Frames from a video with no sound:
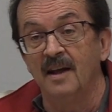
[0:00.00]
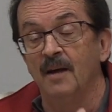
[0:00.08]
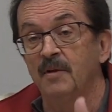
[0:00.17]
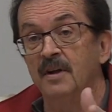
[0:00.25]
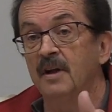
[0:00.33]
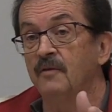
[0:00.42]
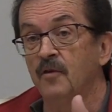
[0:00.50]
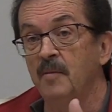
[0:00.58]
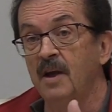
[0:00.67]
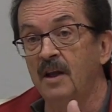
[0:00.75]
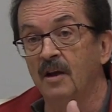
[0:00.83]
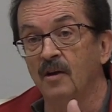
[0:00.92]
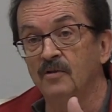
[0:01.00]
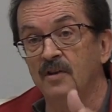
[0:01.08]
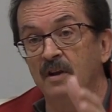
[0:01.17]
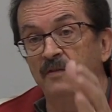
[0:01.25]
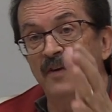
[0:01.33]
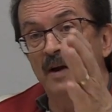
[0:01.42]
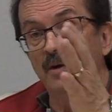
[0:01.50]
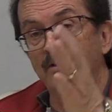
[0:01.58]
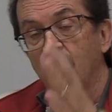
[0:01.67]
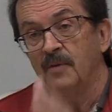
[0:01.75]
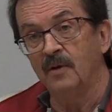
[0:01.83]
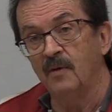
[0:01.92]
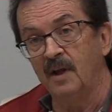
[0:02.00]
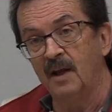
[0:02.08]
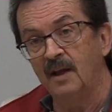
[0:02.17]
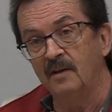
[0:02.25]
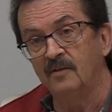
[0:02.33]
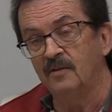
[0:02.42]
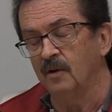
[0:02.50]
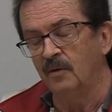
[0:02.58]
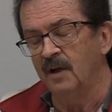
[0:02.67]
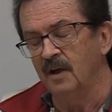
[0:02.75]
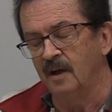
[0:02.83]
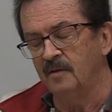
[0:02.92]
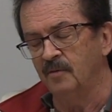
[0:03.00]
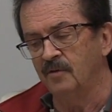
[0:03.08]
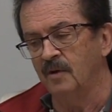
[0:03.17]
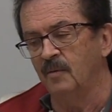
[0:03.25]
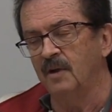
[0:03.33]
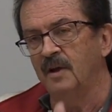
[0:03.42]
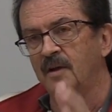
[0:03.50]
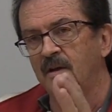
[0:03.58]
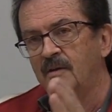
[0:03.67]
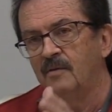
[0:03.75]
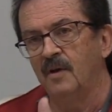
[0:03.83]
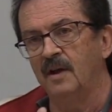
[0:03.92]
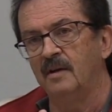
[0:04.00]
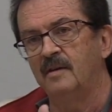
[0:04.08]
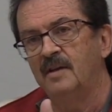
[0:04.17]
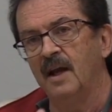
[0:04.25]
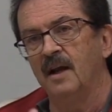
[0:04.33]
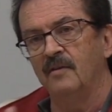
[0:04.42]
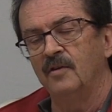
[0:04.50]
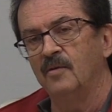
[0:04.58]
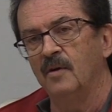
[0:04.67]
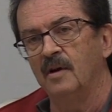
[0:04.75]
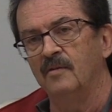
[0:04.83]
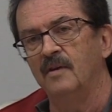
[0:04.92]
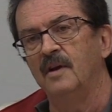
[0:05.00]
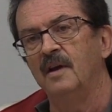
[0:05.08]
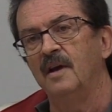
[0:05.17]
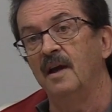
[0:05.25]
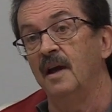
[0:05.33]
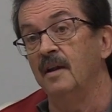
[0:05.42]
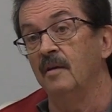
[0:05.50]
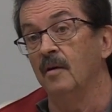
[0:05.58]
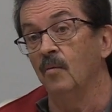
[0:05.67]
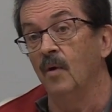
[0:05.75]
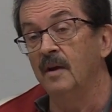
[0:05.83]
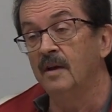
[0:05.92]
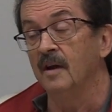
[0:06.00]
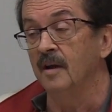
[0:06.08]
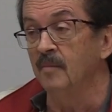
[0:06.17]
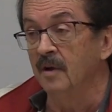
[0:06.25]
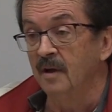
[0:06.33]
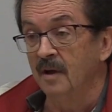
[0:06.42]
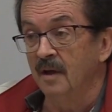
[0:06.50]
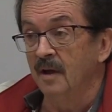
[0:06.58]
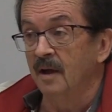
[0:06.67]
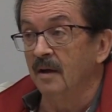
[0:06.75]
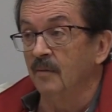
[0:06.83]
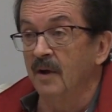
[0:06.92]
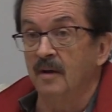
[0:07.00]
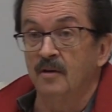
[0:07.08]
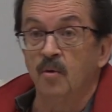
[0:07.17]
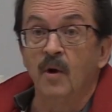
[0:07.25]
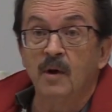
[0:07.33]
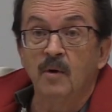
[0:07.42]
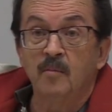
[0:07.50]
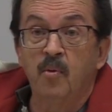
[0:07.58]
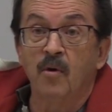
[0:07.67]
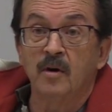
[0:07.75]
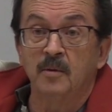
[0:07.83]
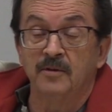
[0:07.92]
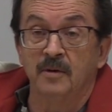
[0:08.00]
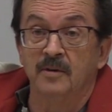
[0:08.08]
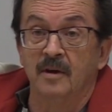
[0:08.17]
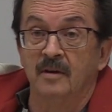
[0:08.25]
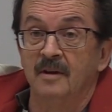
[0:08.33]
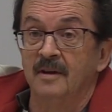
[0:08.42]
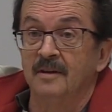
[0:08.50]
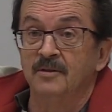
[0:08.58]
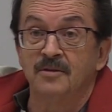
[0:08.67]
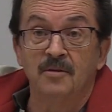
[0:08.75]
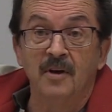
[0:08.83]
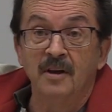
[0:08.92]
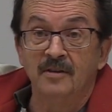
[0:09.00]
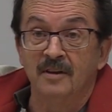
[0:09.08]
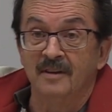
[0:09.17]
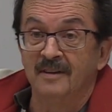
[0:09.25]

And we did that for many years, and then finally we dropped the grade 8s, the grade 9s, I'm sorry, we did grade 10, 11, 12. And then at one time, we had 21 portables out there. It was crazy.